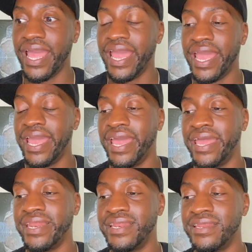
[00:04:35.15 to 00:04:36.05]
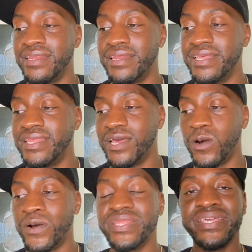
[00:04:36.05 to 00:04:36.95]
And
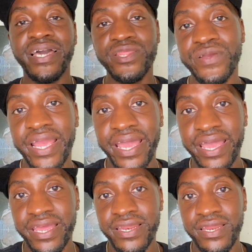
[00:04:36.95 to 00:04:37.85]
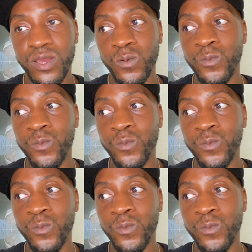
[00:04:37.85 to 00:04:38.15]
on the other hand,